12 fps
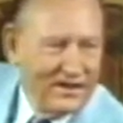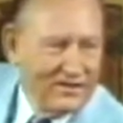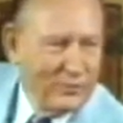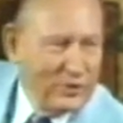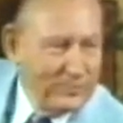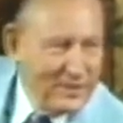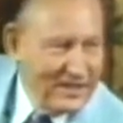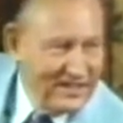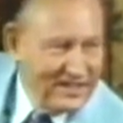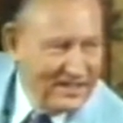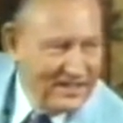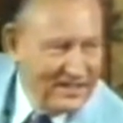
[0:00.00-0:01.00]
You with me?
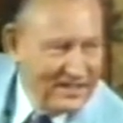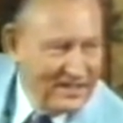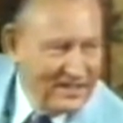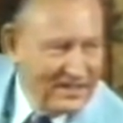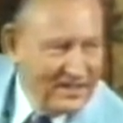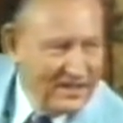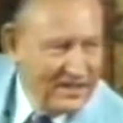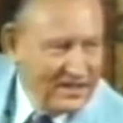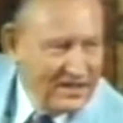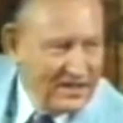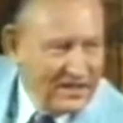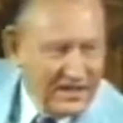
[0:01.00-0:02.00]

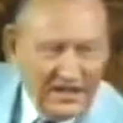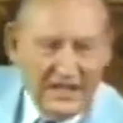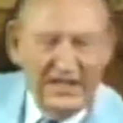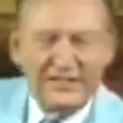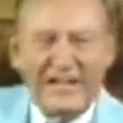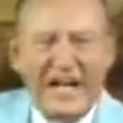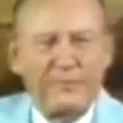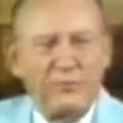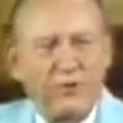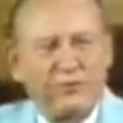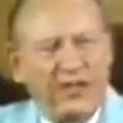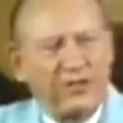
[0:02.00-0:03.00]
Anytime
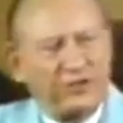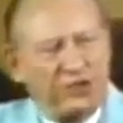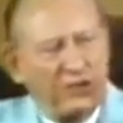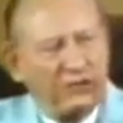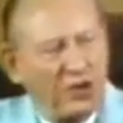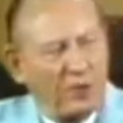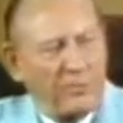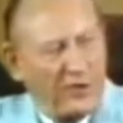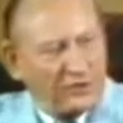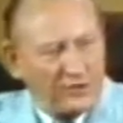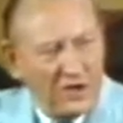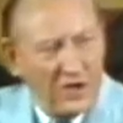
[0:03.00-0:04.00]
you think she's
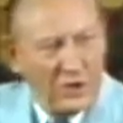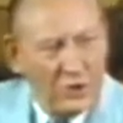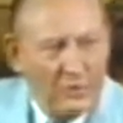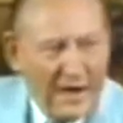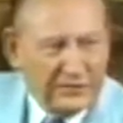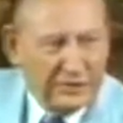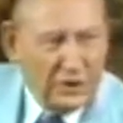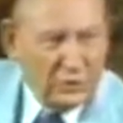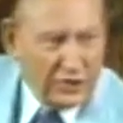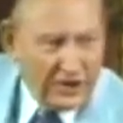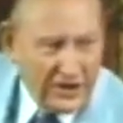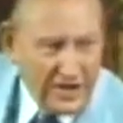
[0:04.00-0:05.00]
prisoner, you're about to
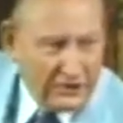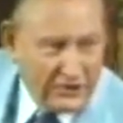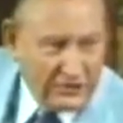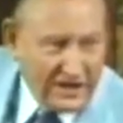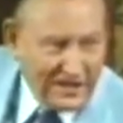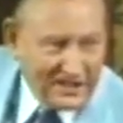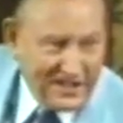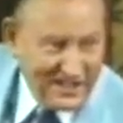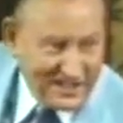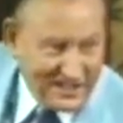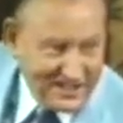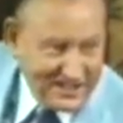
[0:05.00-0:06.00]
lose her, she's got a
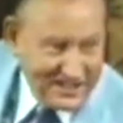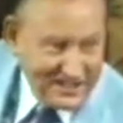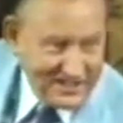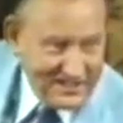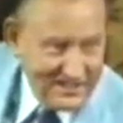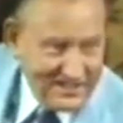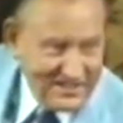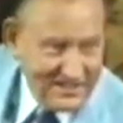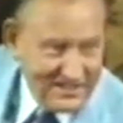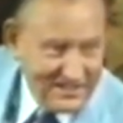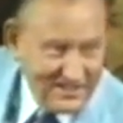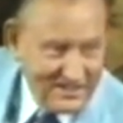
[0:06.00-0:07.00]
key
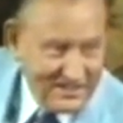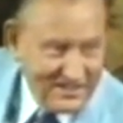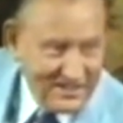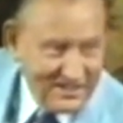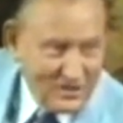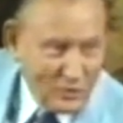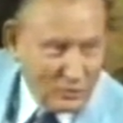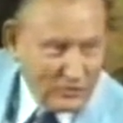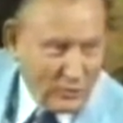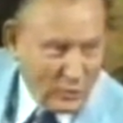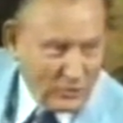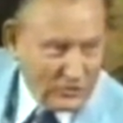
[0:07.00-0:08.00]
called
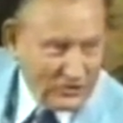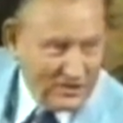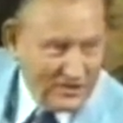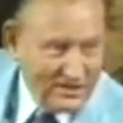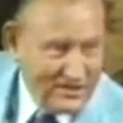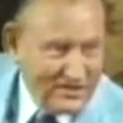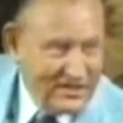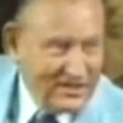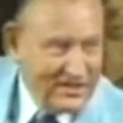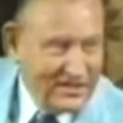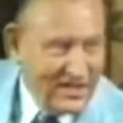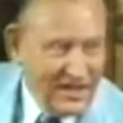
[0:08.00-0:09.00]
divorce.
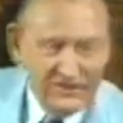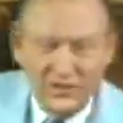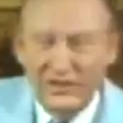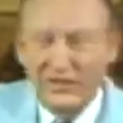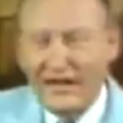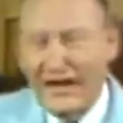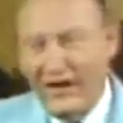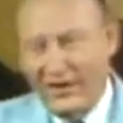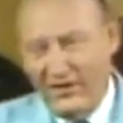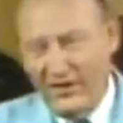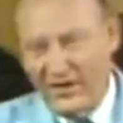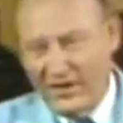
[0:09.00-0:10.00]
And she can get out of
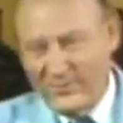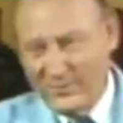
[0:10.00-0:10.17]
there.